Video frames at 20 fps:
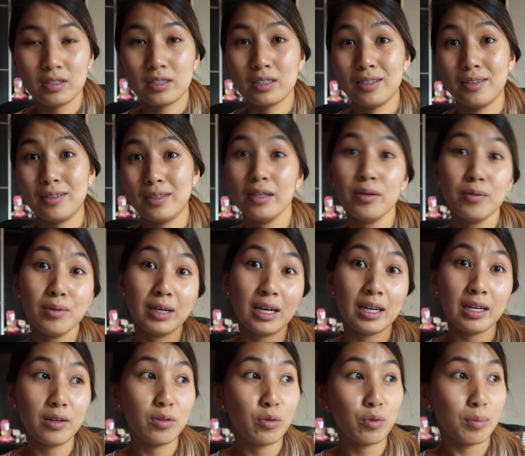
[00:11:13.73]
So they were
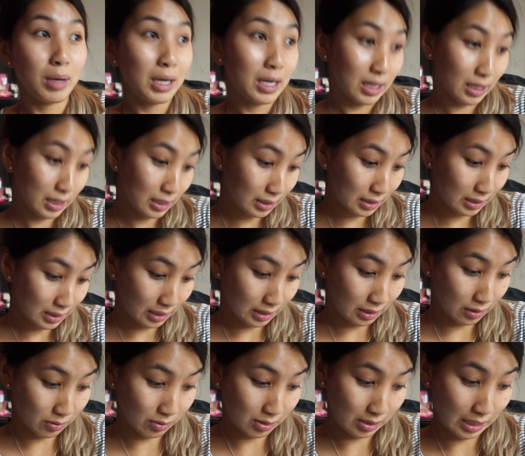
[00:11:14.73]
cutting through my cast, and
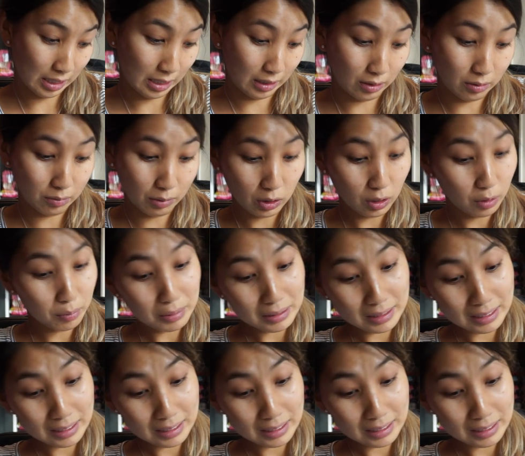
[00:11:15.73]
I was like, oh my god,